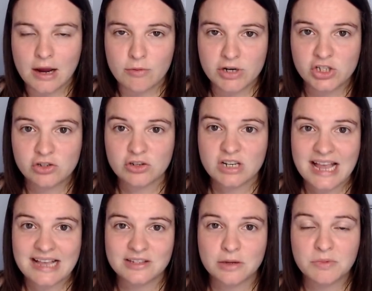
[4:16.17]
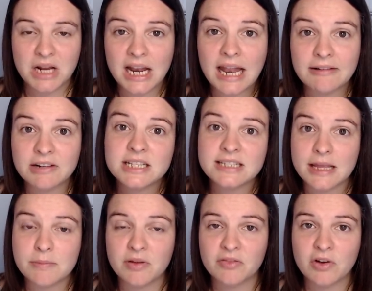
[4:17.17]
We should get some
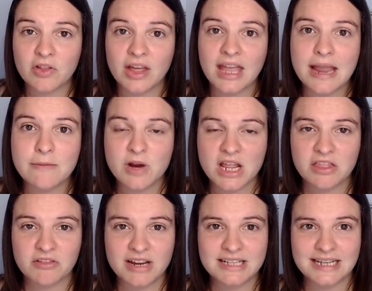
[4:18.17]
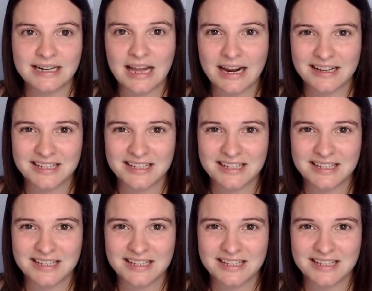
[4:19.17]
clarity before the game week 3 deadline.